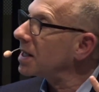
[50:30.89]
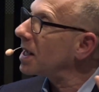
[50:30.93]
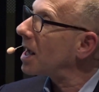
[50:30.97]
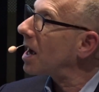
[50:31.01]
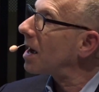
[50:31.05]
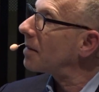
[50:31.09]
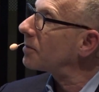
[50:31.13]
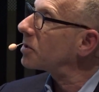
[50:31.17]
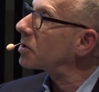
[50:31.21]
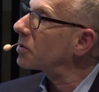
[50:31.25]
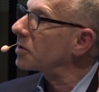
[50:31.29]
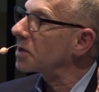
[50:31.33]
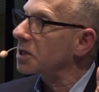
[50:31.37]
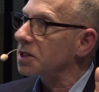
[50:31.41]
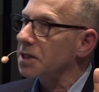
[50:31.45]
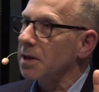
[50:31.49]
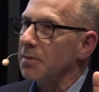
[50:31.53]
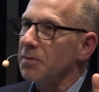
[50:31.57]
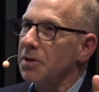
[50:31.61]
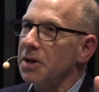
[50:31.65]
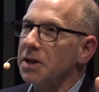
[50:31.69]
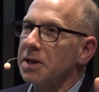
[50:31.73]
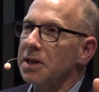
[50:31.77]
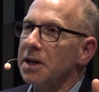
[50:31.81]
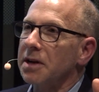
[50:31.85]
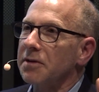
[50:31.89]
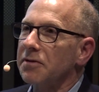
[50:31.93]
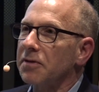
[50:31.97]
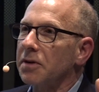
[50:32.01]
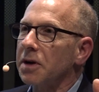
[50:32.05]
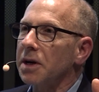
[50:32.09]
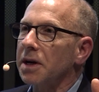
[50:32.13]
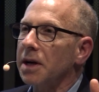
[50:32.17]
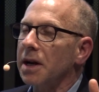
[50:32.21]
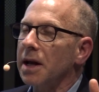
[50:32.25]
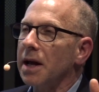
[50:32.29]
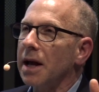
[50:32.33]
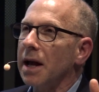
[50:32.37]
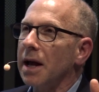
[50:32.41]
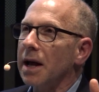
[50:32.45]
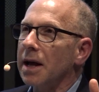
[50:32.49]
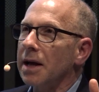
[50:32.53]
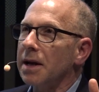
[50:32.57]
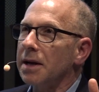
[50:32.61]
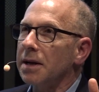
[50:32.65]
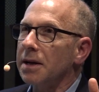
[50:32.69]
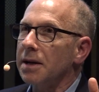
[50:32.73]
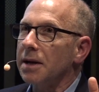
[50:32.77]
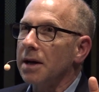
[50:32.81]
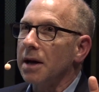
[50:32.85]
yeah, I'm doing something different
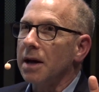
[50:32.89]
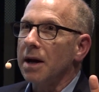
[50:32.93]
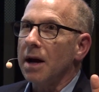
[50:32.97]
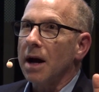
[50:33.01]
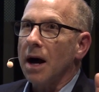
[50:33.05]
and